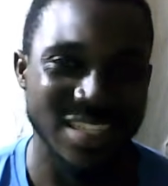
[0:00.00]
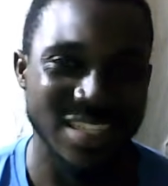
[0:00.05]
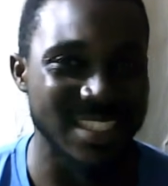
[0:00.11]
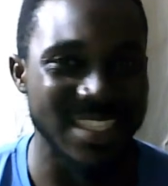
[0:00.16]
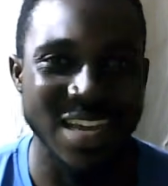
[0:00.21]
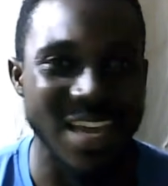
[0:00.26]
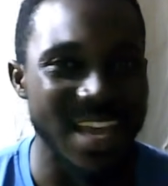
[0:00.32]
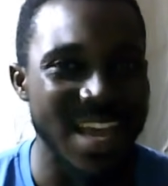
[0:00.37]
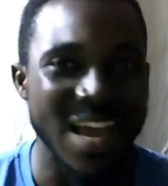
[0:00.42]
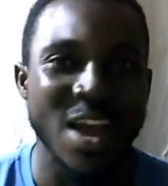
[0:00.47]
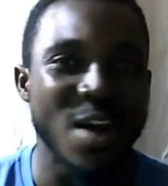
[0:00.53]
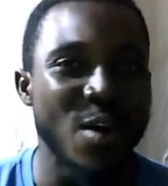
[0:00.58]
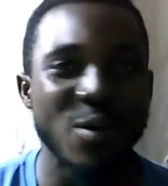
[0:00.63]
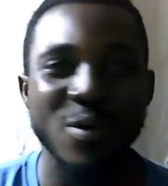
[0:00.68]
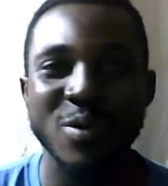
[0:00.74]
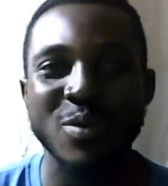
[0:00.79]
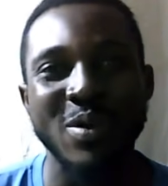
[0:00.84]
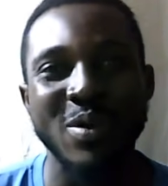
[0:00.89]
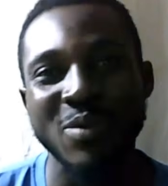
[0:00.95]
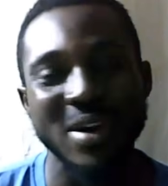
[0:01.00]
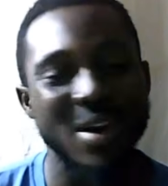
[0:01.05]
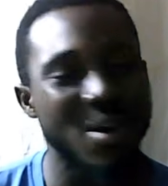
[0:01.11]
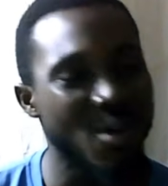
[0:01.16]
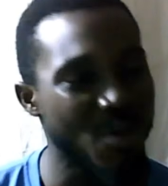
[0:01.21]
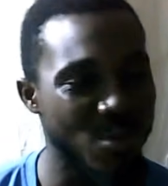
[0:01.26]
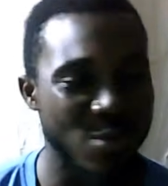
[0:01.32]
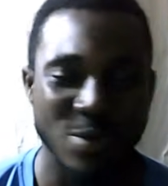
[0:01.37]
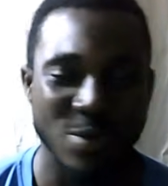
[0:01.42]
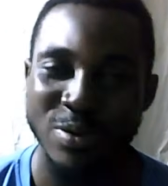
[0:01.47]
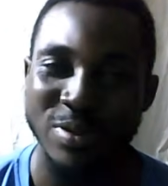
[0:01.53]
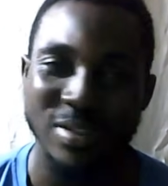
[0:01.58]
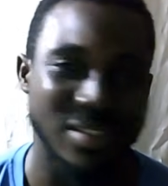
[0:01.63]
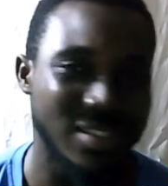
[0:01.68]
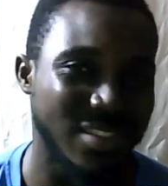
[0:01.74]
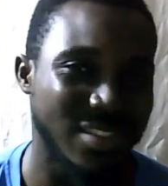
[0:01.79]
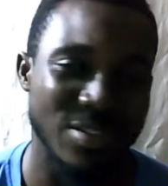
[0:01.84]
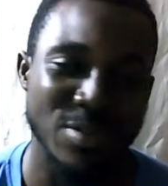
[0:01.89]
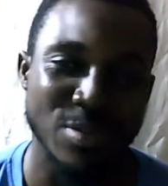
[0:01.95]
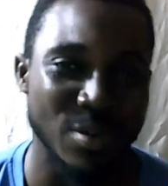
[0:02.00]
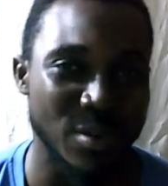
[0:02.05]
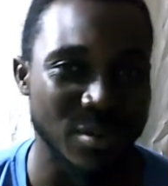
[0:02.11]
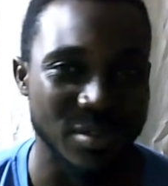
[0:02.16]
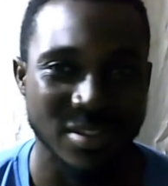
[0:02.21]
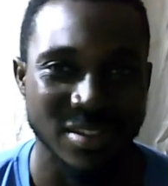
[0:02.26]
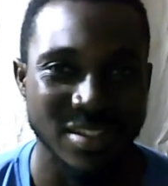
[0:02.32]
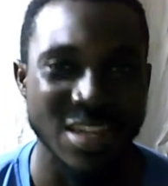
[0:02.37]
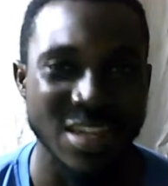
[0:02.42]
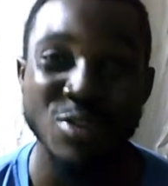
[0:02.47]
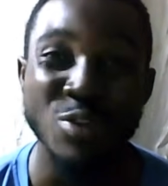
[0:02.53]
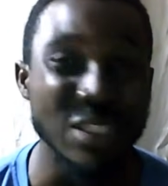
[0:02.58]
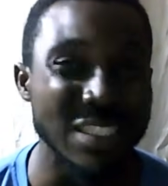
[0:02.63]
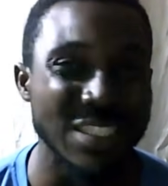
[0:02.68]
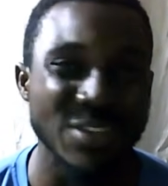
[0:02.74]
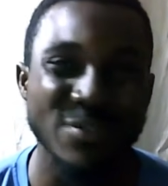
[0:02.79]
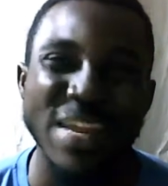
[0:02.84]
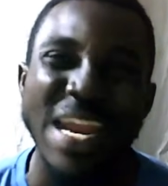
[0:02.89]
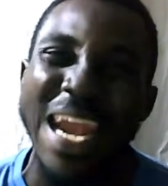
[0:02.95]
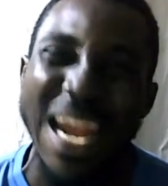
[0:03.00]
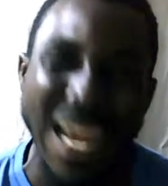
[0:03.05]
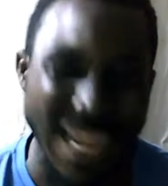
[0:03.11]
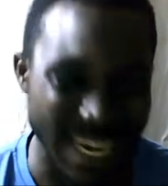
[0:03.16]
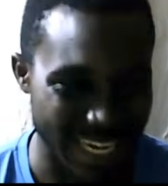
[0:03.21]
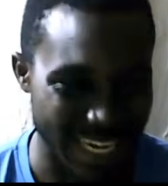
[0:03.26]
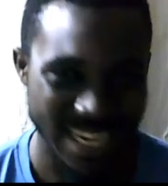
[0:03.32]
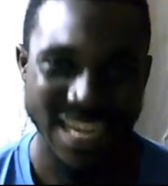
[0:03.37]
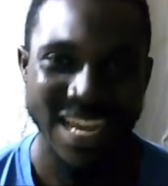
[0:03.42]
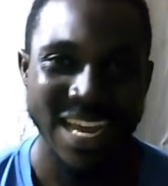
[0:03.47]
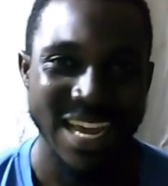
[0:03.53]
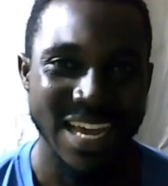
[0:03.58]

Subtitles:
They say, oh, serious. They don't even learn.